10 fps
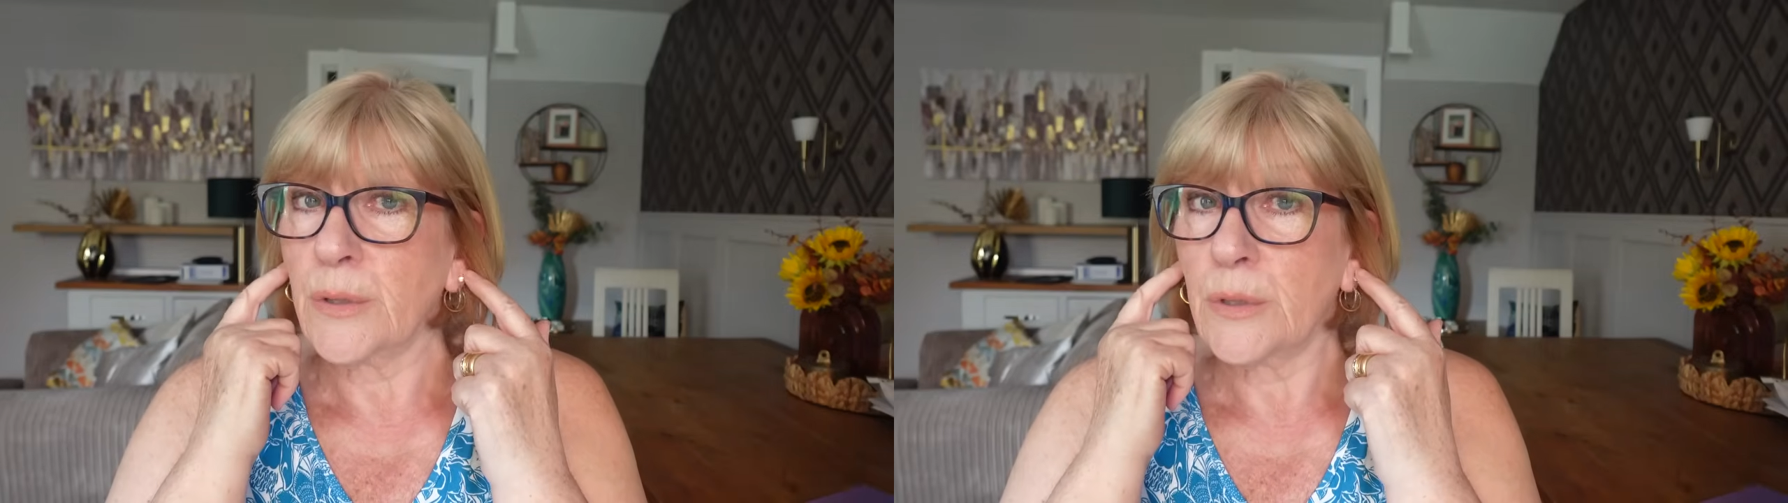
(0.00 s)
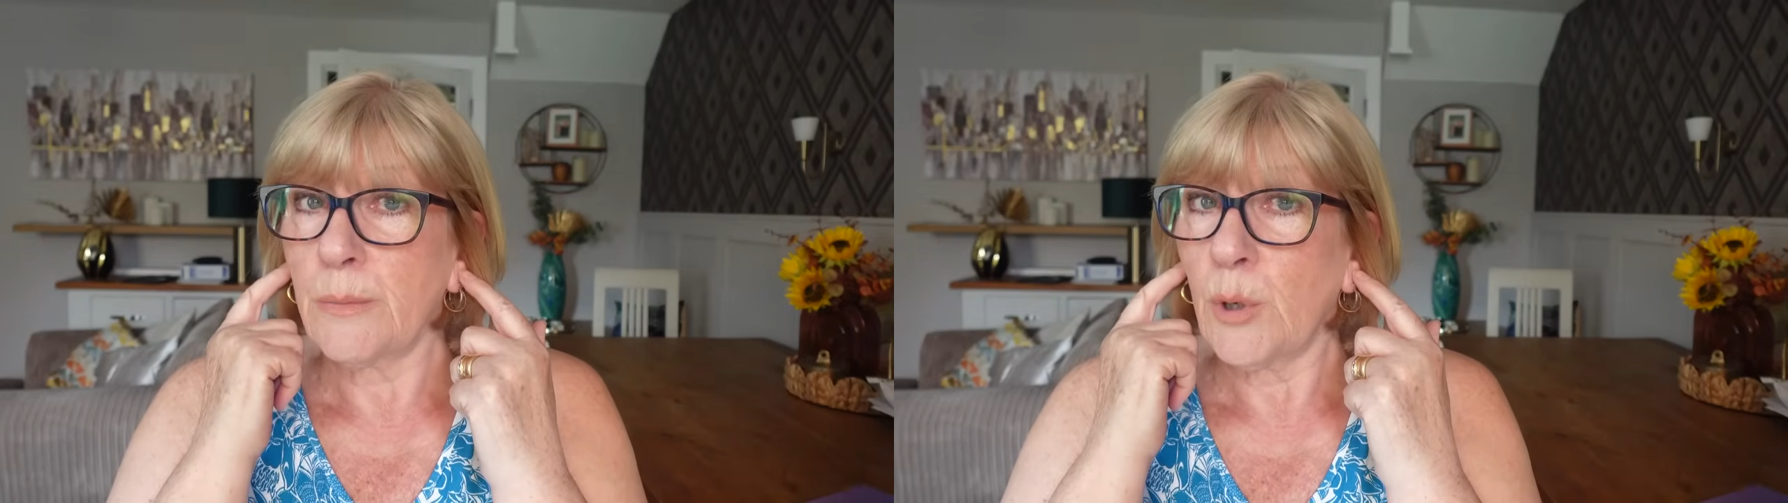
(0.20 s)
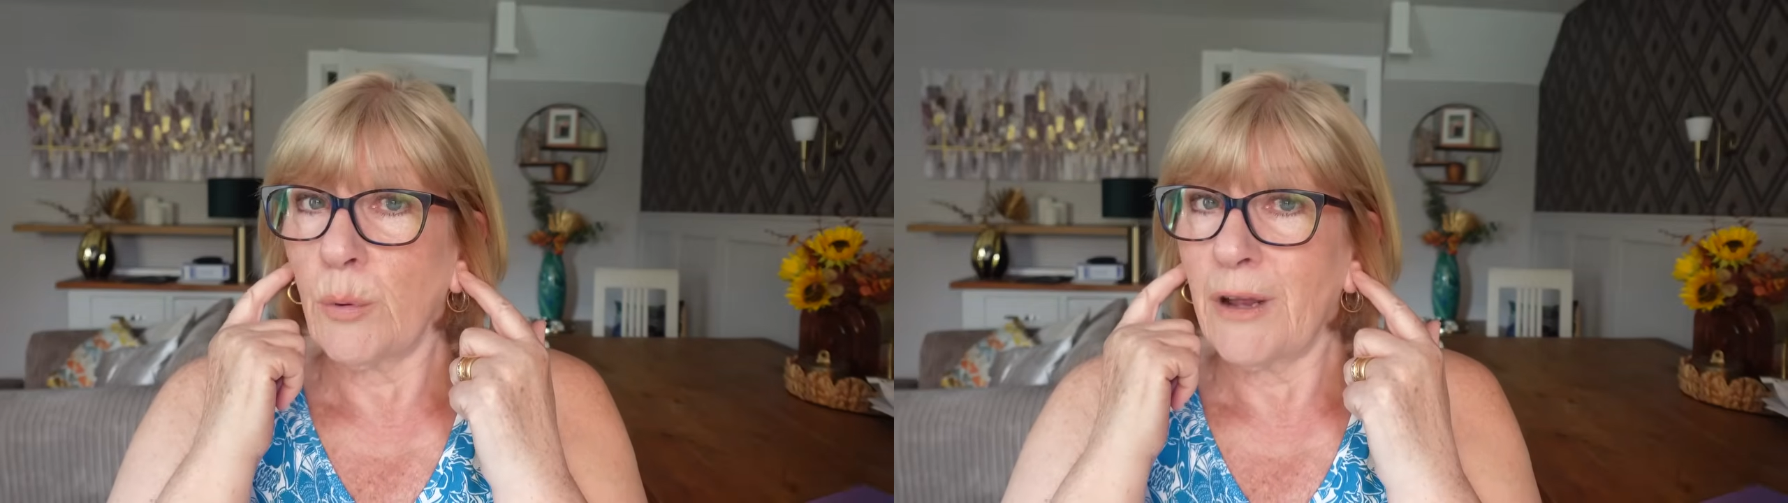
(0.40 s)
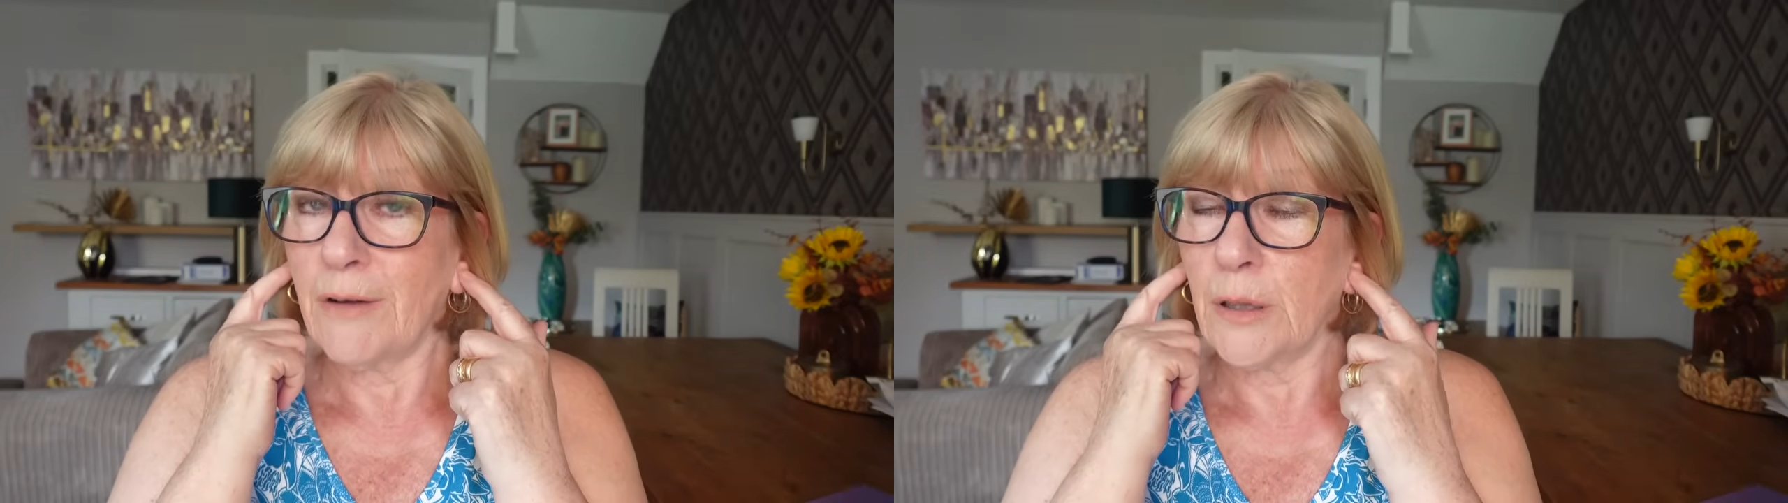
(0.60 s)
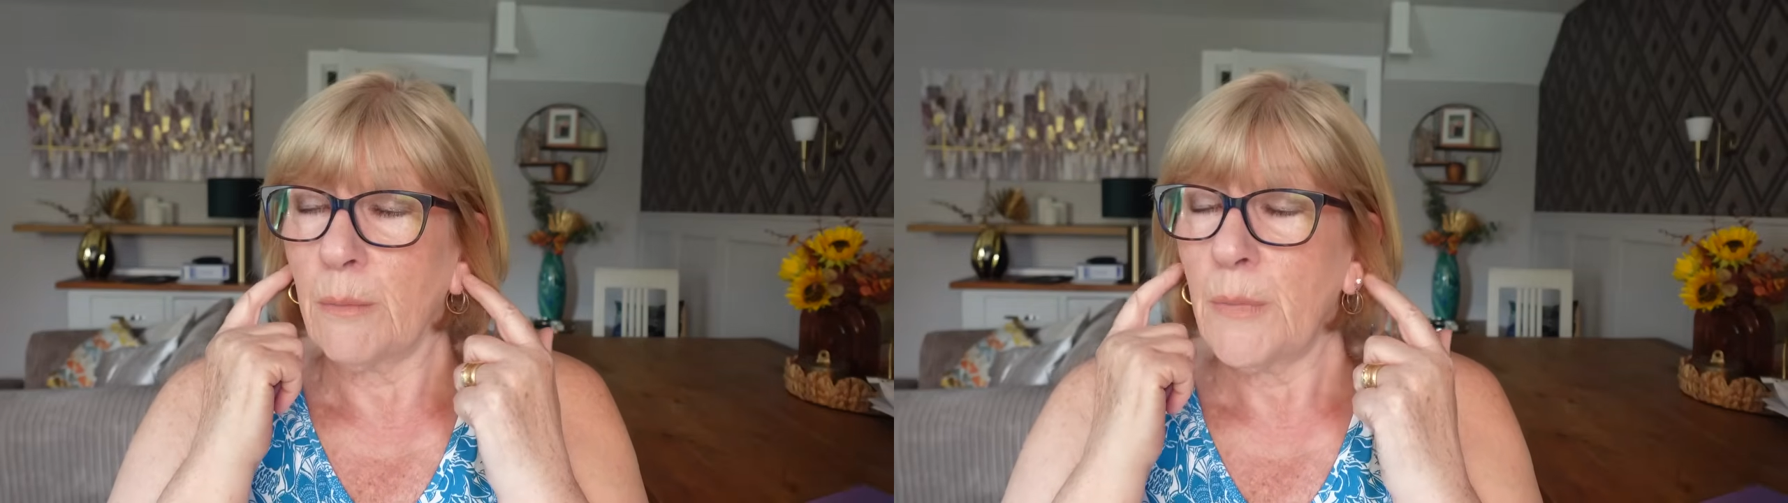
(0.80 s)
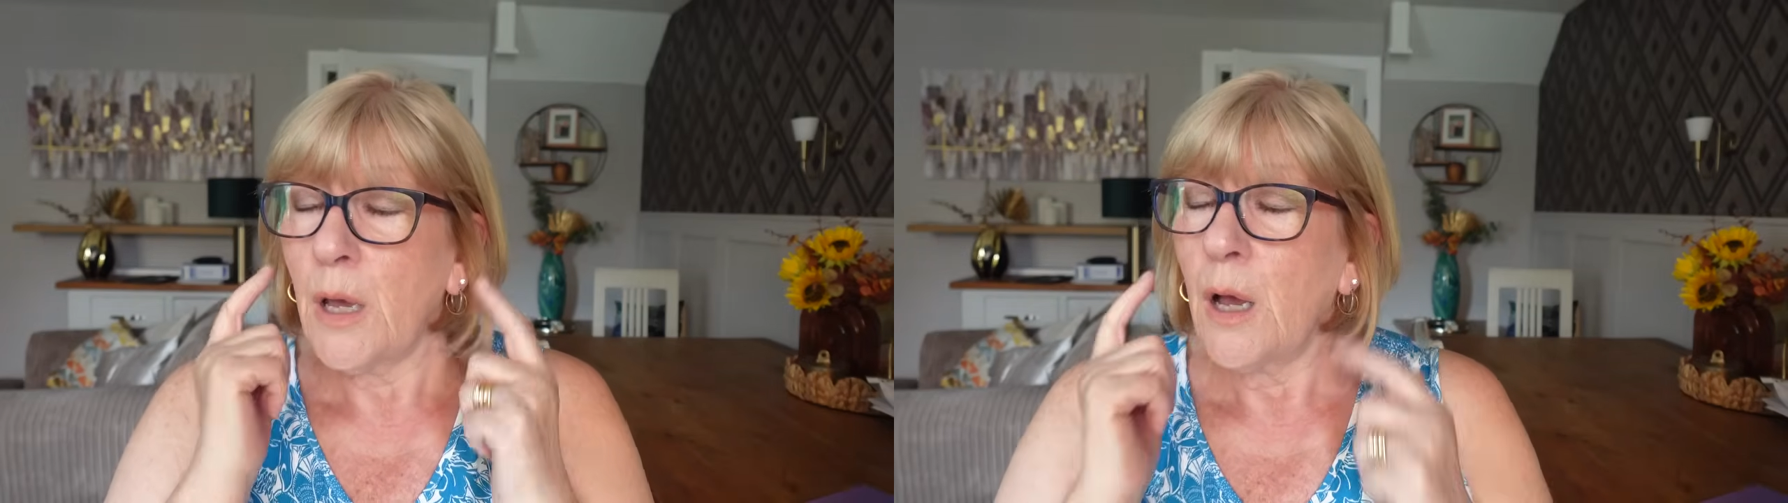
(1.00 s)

because I'm not wearing them.